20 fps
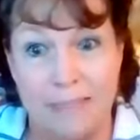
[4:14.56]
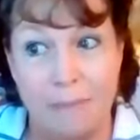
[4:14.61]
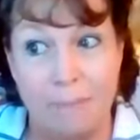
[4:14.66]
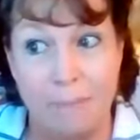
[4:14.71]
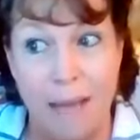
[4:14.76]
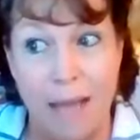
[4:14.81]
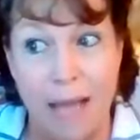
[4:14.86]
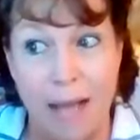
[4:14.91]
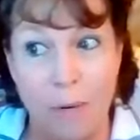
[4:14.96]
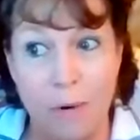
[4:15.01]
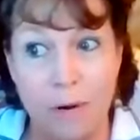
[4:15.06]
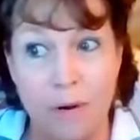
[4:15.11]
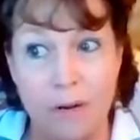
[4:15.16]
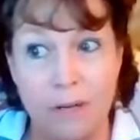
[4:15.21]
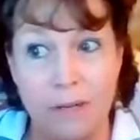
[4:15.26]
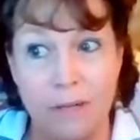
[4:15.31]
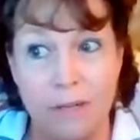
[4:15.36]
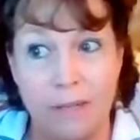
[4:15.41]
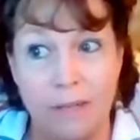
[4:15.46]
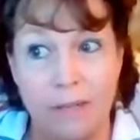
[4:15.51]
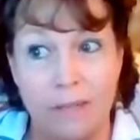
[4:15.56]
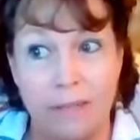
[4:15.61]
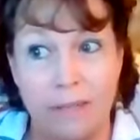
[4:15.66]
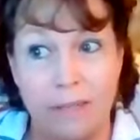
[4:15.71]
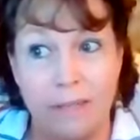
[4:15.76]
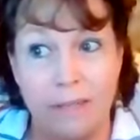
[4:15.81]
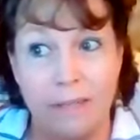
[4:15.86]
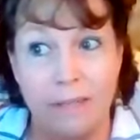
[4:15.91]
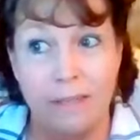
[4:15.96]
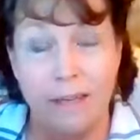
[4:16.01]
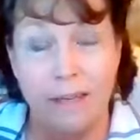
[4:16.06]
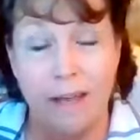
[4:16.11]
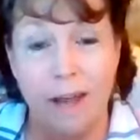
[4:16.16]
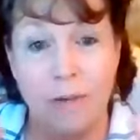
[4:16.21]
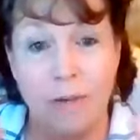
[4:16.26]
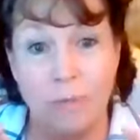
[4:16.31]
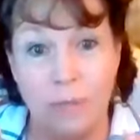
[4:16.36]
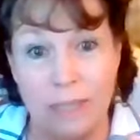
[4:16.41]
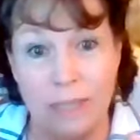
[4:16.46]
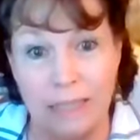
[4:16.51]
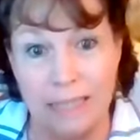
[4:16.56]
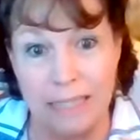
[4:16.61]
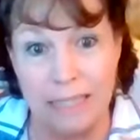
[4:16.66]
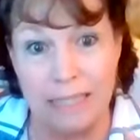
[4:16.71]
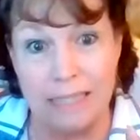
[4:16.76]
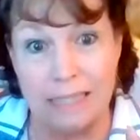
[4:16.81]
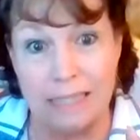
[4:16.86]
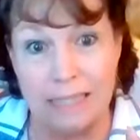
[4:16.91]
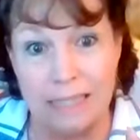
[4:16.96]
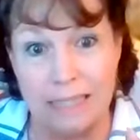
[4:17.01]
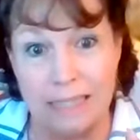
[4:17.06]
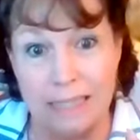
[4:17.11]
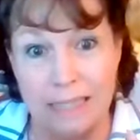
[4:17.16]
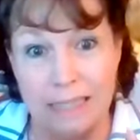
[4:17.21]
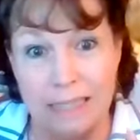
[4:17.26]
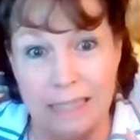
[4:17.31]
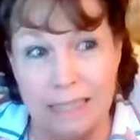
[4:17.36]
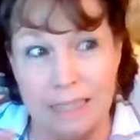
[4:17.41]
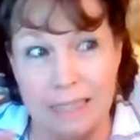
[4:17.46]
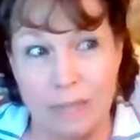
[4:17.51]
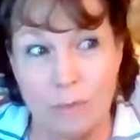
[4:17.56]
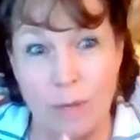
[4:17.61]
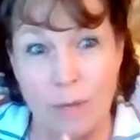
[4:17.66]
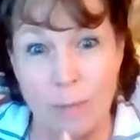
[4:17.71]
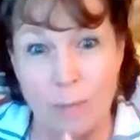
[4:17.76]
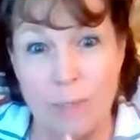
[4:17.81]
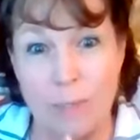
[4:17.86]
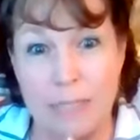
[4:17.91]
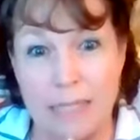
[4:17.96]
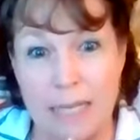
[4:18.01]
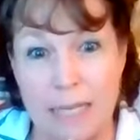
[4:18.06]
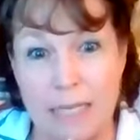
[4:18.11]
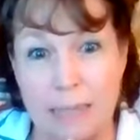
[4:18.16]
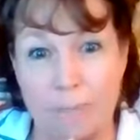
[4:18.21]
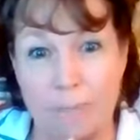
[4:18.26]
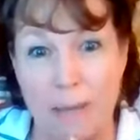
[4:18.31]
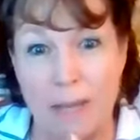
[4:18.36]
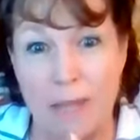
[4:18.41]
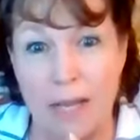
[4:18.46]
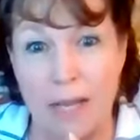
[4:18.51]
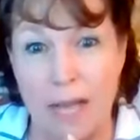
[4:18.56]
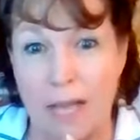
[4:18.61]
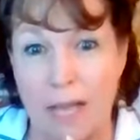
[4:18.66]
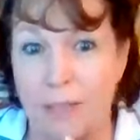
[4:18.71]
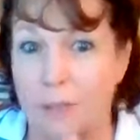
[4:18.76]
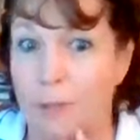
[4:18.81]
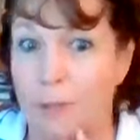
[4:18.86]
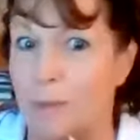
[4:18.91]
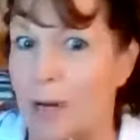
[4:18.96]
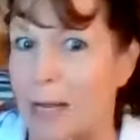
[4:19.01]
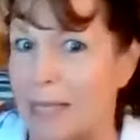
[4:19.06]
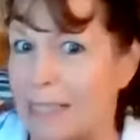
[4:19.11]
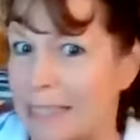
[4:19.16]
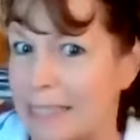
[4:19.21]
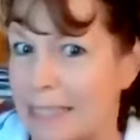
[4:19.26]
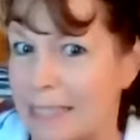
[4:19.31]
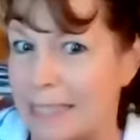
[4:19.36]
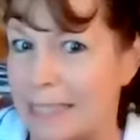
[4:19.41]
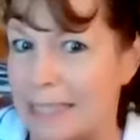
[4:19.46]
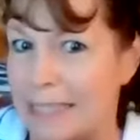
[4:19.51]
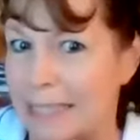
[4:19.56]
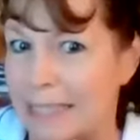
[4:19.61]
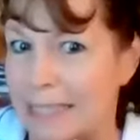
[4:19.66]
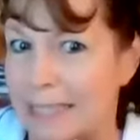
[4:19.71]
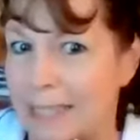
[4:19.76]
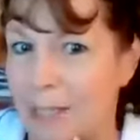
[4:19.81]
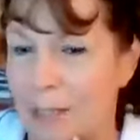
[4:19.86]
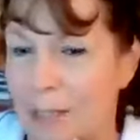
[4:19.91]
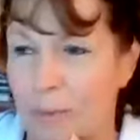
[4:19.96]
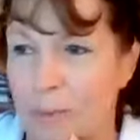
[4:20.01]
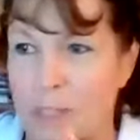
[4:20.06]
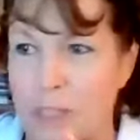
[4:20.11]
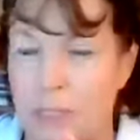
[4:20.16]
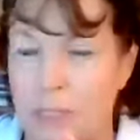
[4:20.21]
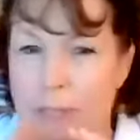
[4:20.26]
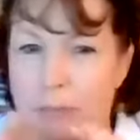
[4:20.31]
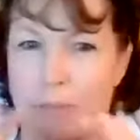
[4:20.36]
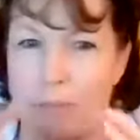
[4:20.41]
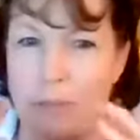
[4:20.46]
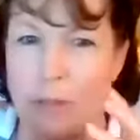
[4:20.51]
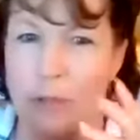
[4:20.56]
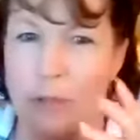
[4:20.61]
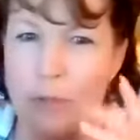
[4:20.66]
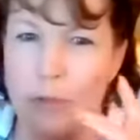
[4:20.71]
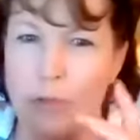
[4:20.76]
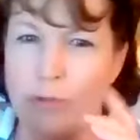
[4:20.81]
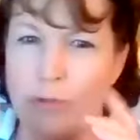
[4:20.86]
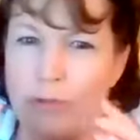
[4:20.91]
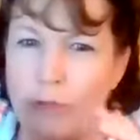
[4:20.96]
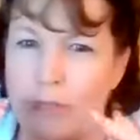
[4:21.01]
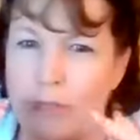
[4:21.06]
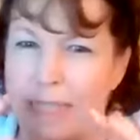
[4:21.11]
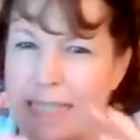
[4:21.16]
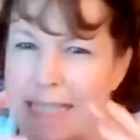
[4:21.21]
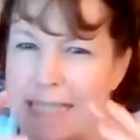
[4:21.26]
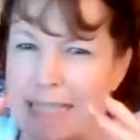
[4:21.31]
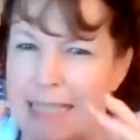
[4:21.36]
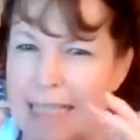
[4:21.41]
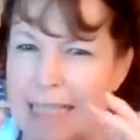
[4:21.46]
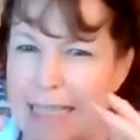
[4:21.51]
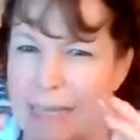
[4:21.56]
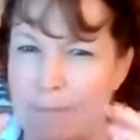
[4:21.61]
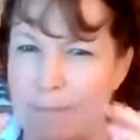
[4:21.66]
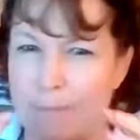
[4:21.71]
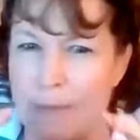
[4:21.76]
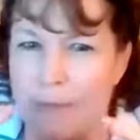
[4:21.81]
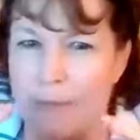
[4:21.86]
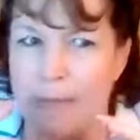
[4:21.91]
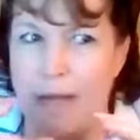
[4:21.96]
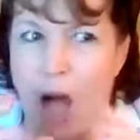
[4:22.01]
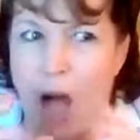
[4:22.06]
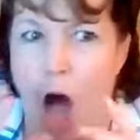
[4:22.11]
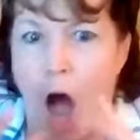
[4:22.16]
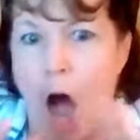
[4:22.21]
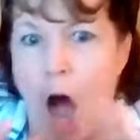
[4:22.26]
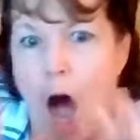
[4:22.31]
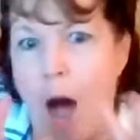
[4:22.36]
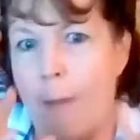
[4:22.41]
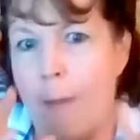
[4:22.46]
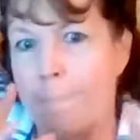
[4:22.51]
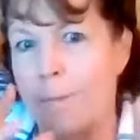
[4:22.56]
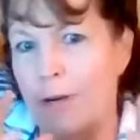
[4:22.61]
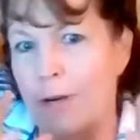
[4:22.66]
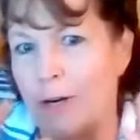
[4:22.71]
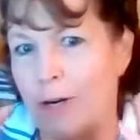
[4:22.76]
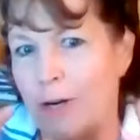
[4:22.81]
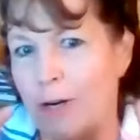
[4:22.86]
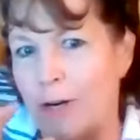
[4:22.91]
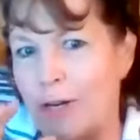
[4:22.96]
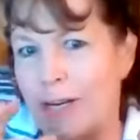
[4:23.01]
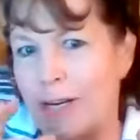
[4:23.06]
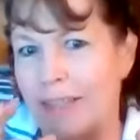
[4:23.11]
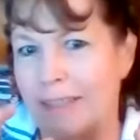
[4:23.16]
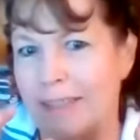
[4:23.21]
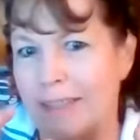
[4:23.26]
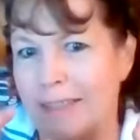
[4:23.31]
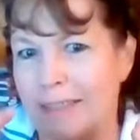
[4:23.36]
The power of release. It's represented by the color russet, which is a beautiful, deep auburn,